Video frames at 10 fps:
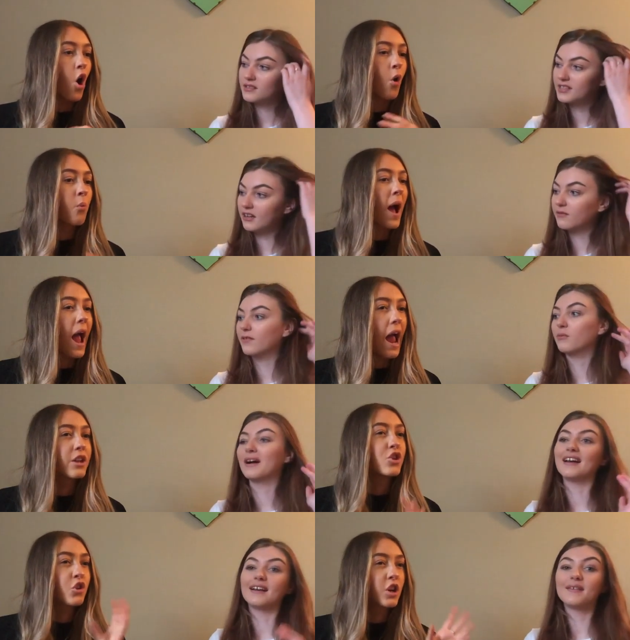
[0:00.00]
Speaker 1: aware,
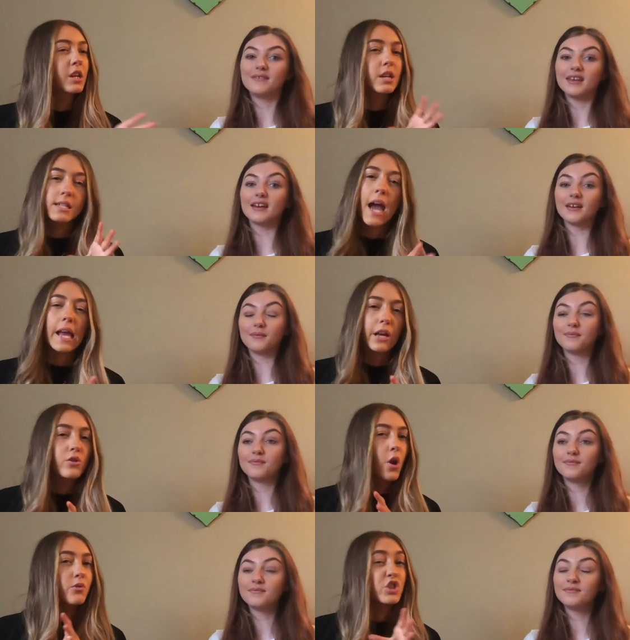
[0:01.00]
and you're gonna yeah. take
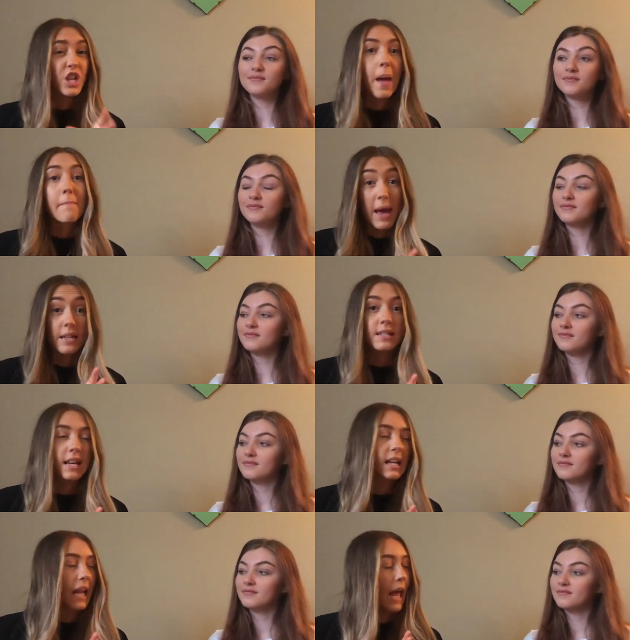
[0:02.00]
no shit
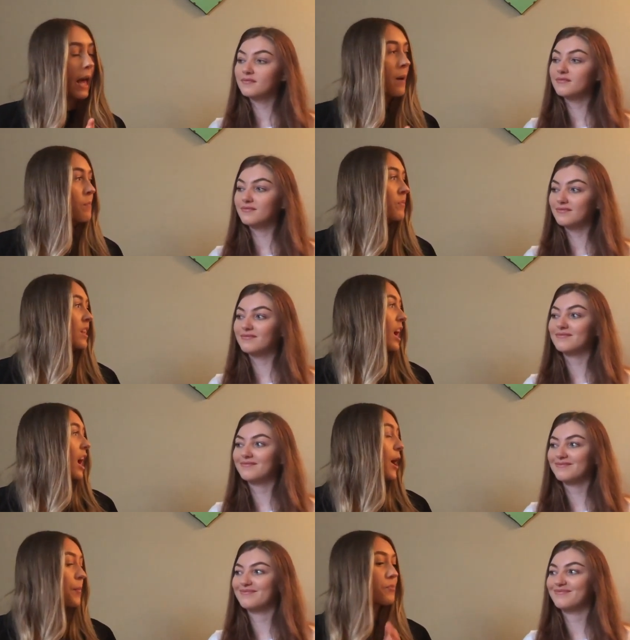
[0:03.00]
basically.
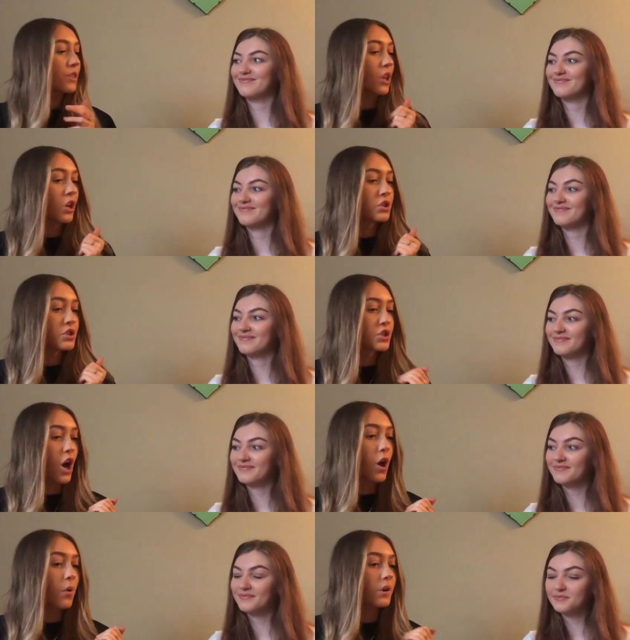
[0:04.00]
Um, so
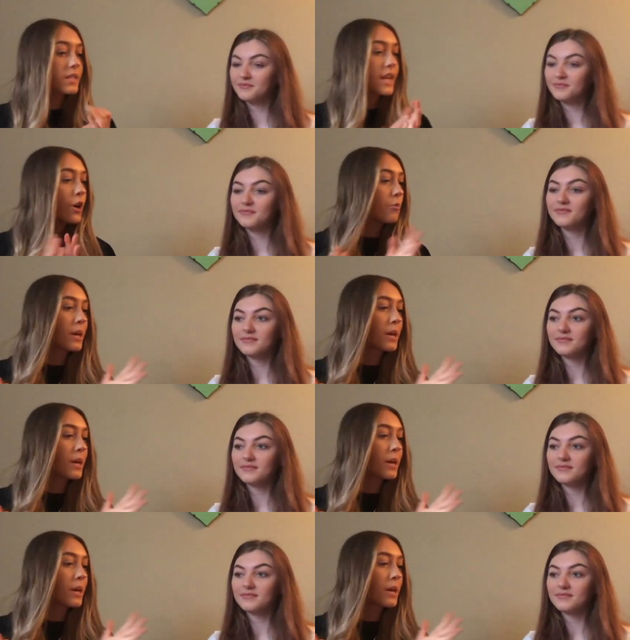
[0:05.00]
tell